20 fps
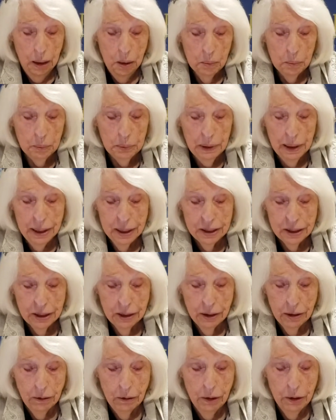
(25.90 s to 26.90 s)
Blessed
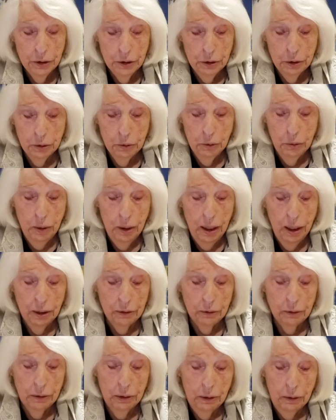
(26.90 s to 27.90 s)
are you,
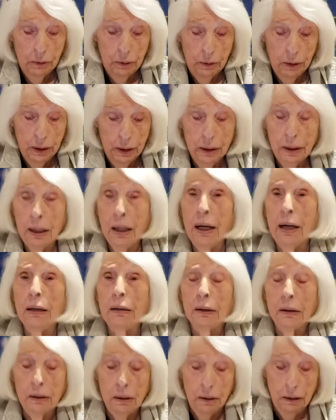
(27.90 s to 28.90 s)
Adonai, our
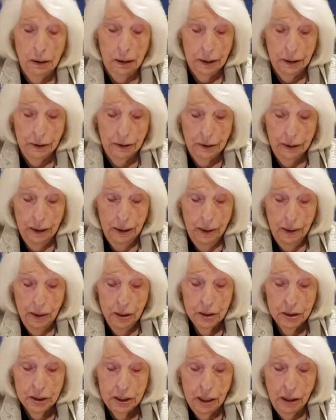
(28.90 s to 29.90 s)
God
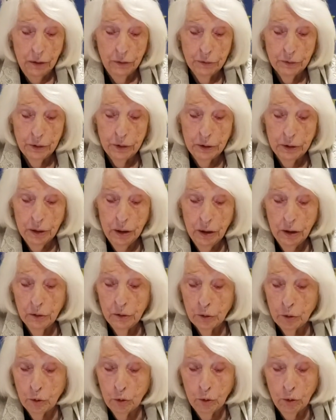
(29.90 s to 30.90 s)
sovereign of
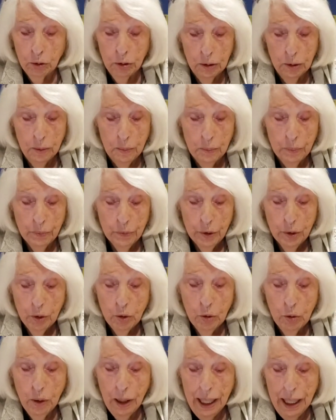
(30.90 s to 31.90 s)
all, who
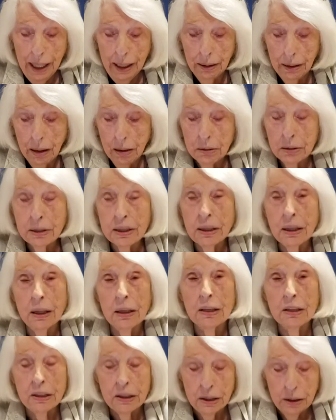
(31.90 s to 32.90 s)
hallows
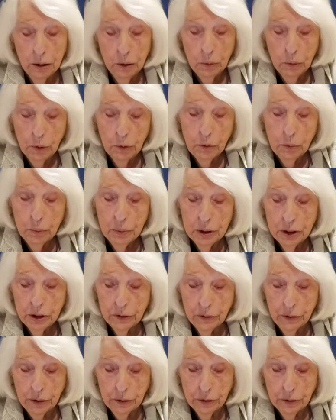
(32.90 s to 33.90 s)
us with
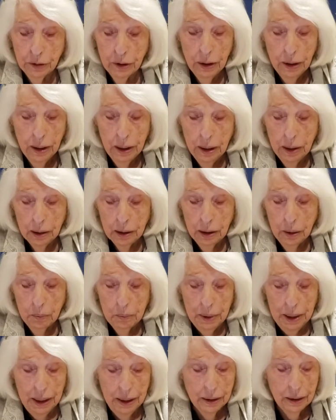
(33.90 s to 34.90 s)
mitzvot,
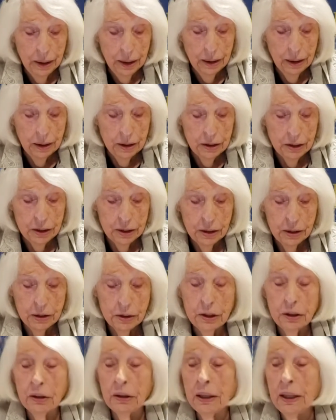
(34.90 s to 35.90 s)
commanding us to
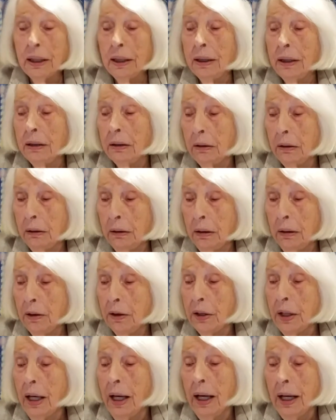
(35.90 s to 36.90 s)
kindle the
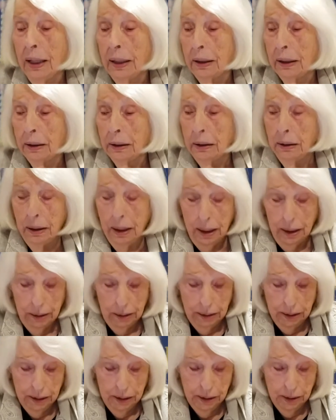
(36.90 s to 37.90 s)
Hanukkah
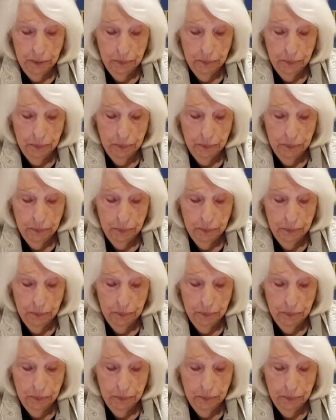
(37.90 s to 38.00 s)
lights.